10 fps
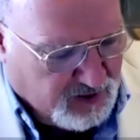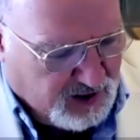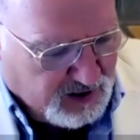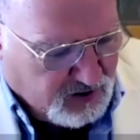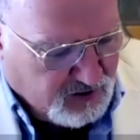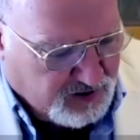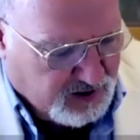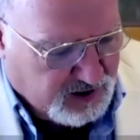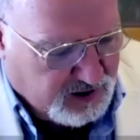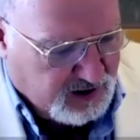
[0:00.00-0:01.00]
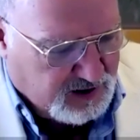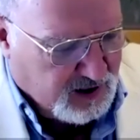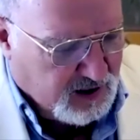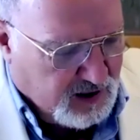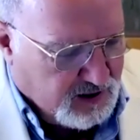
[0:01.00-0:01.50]
and I do think she
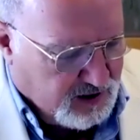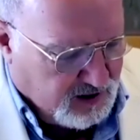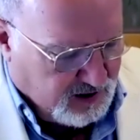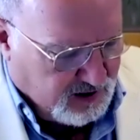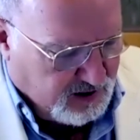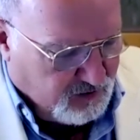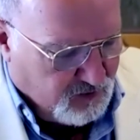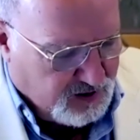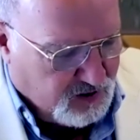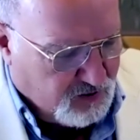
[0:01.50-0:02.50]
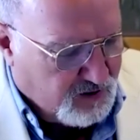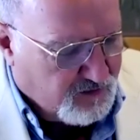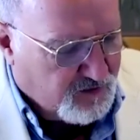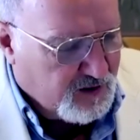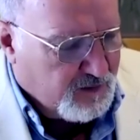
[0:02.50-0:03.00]
would
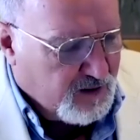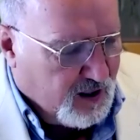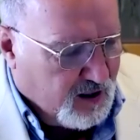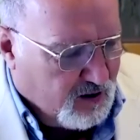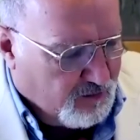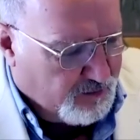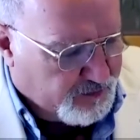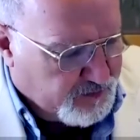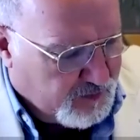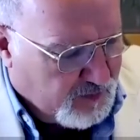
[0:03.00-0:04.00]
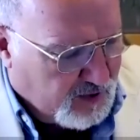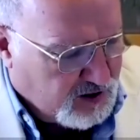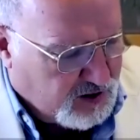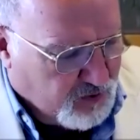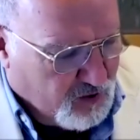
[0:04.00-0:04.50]
have
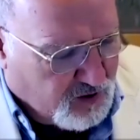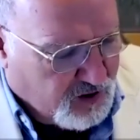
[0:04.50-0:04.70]
spoken